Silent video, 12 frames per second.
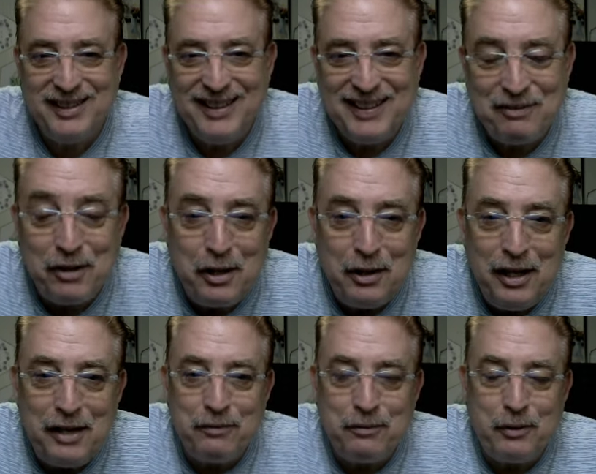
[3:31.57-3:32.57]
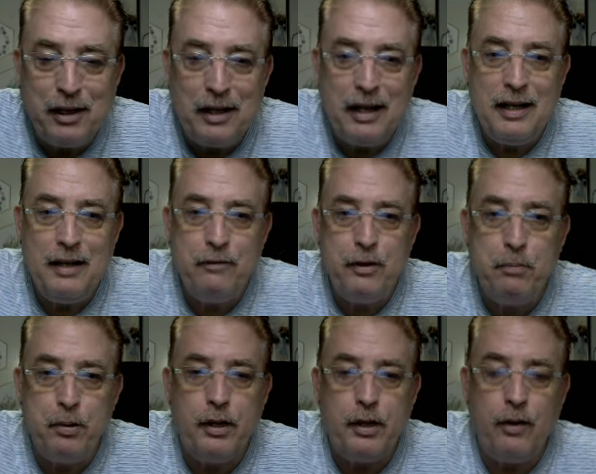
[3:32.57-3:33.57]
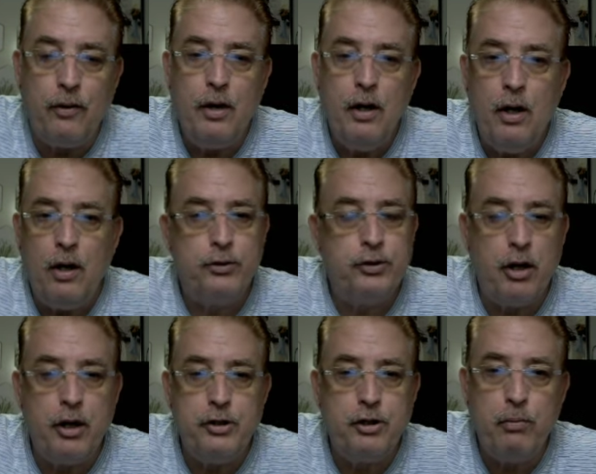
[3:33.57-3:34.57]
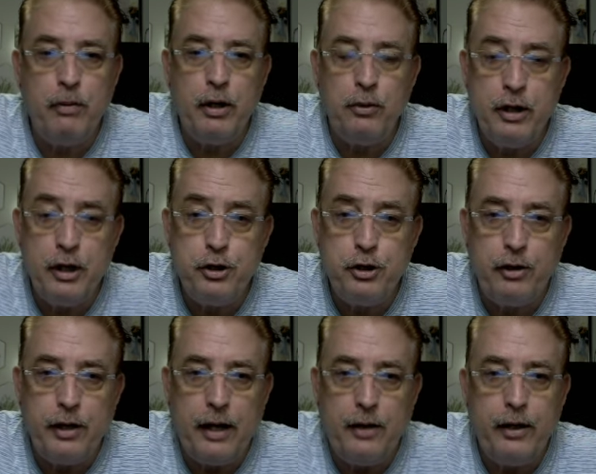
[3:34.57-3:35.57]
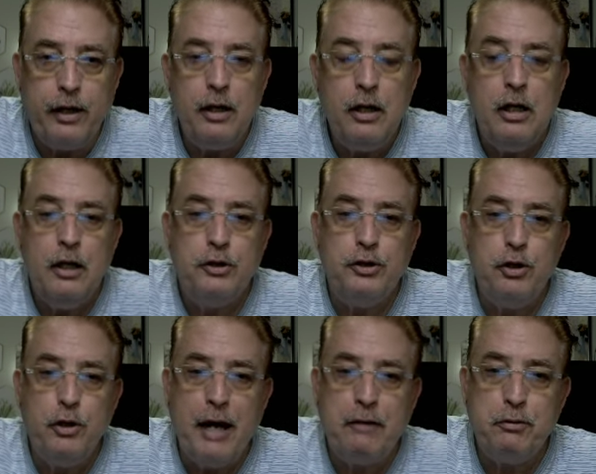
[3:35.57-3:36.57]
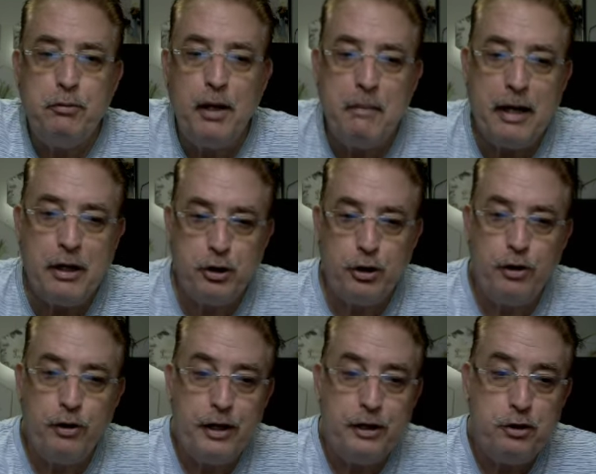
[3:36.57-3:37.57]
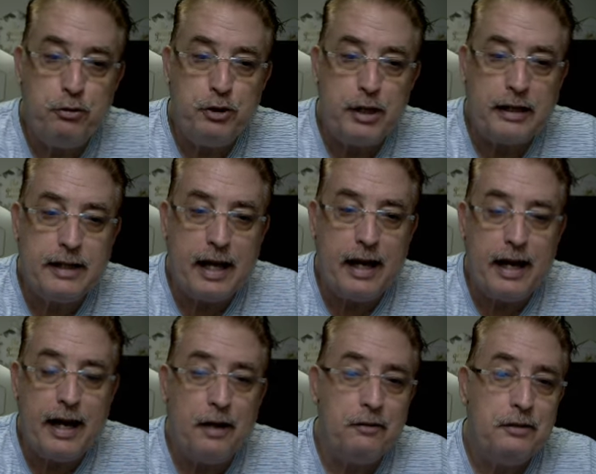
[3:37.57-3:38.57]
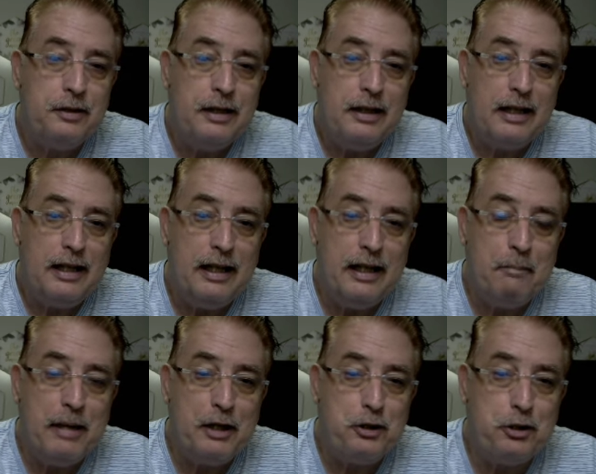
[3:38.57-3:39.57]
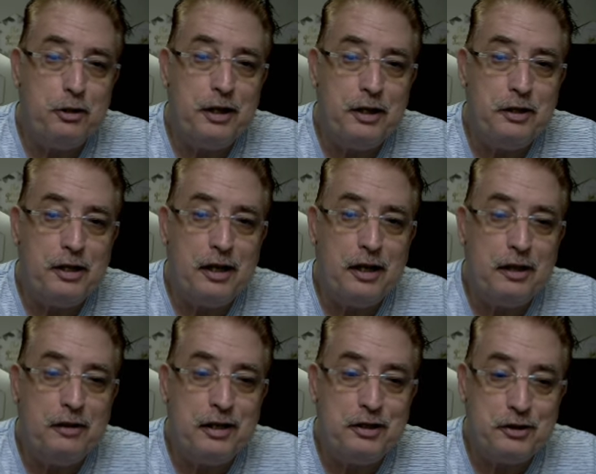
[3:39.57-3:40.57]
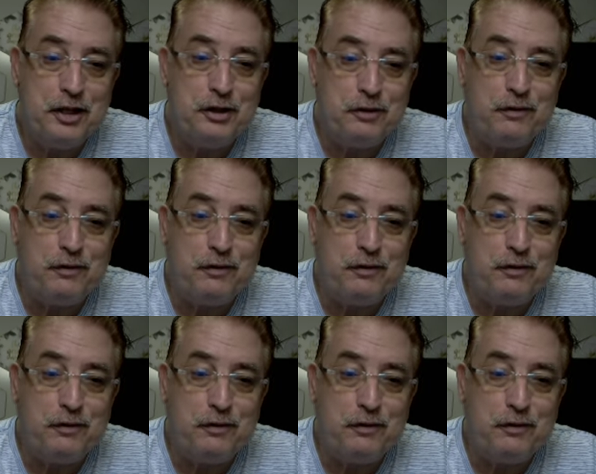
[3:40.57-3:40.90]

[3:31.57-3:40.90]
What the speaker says: Where do you live? Well, I live in Bukidnon. Oh, sorry, sir. We don't insure down there. So you have to really make sure that you check that out. Make sure that it's